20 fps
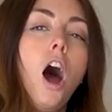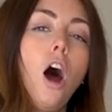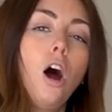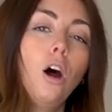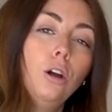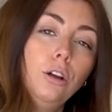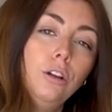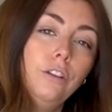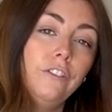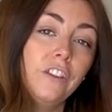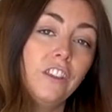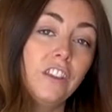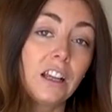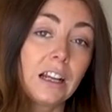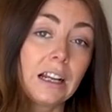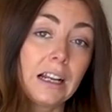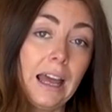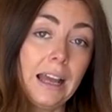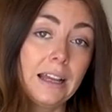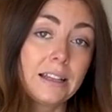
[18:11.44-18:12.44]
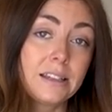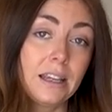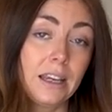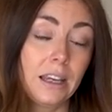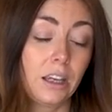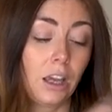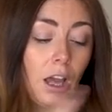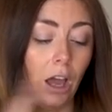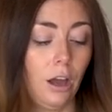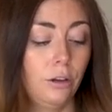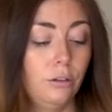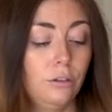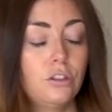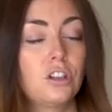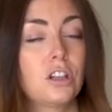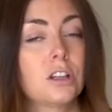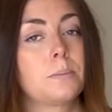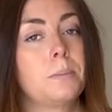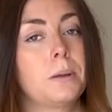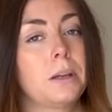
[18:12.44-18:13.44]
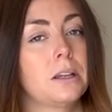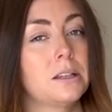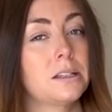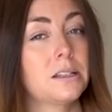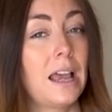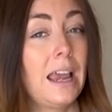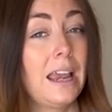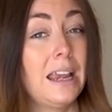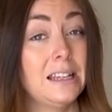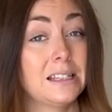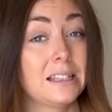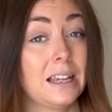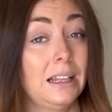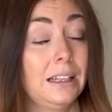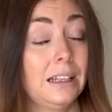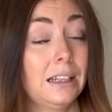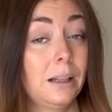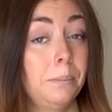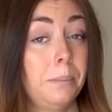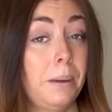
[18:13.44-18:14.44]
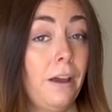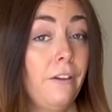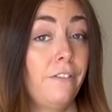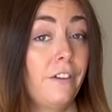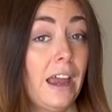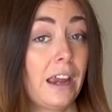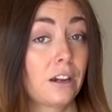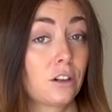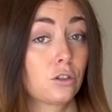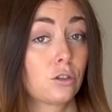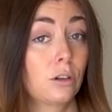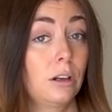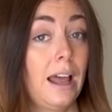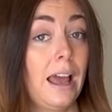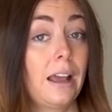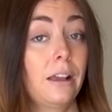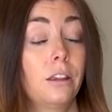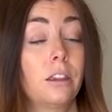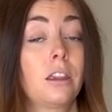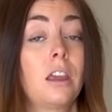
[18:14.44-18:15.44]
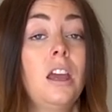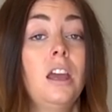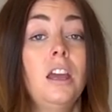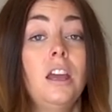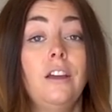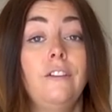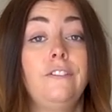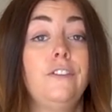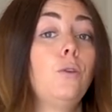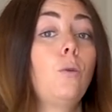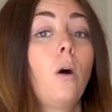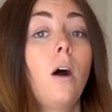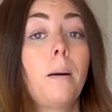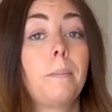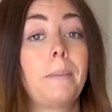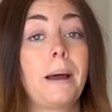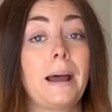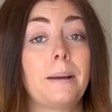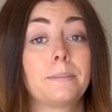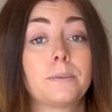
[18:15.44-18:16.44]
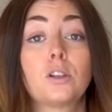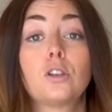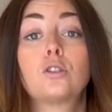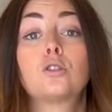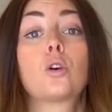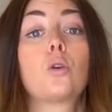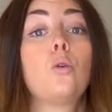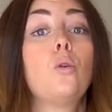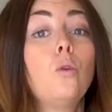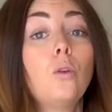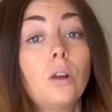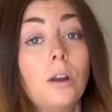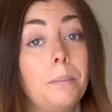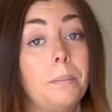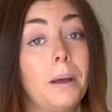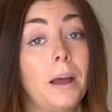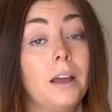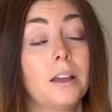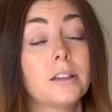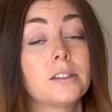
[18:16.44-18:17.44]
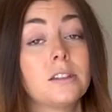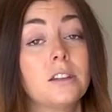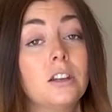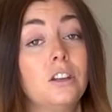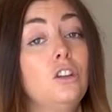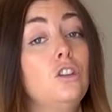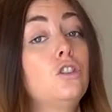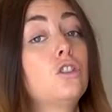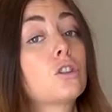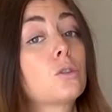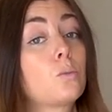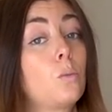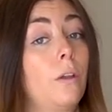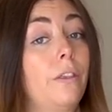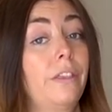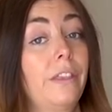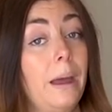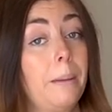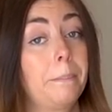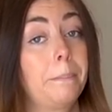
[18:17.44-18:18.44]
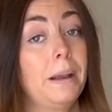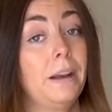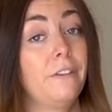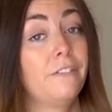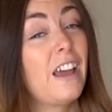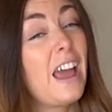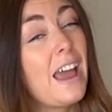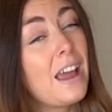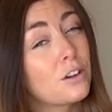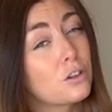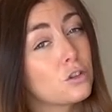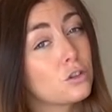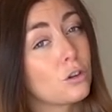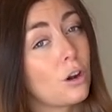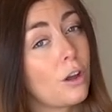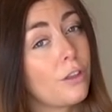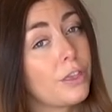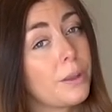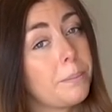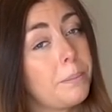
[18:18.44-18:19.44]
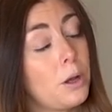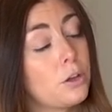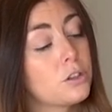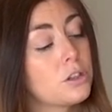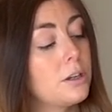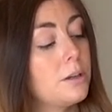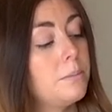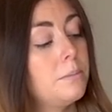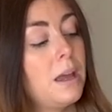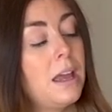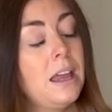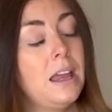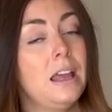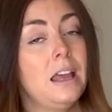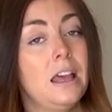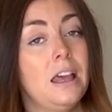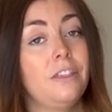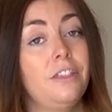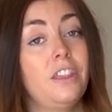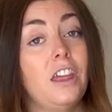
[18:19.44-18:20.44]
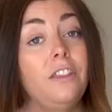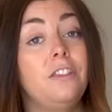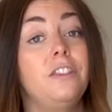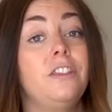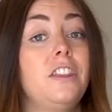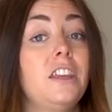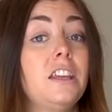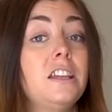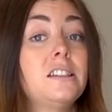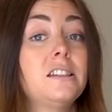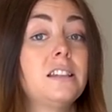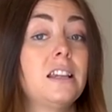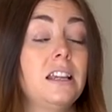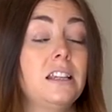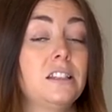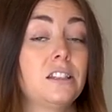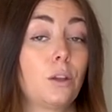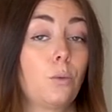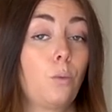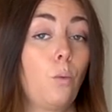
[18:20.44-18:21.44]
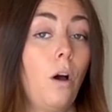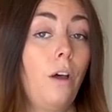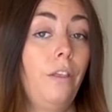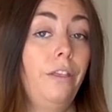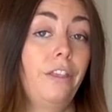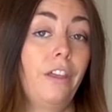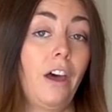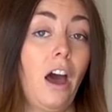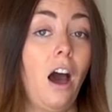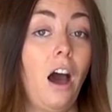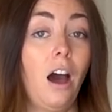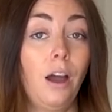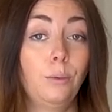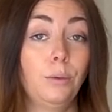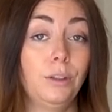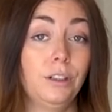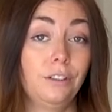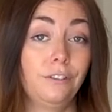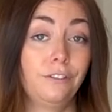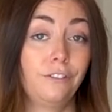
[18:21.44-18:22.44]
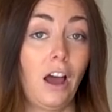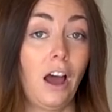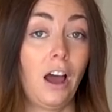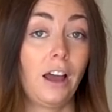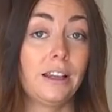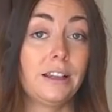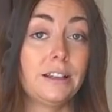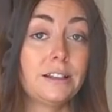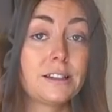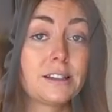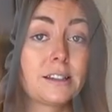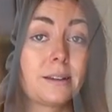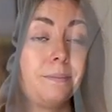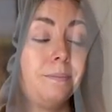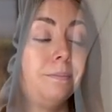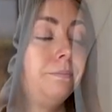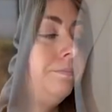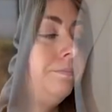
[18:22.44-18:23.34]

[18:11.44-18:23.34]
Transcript: over the classic coat, just because there is that little bit of extra length. If you are perhaps a taller person and you just want that bit of extra on the bottom, then this is the one that I would advise.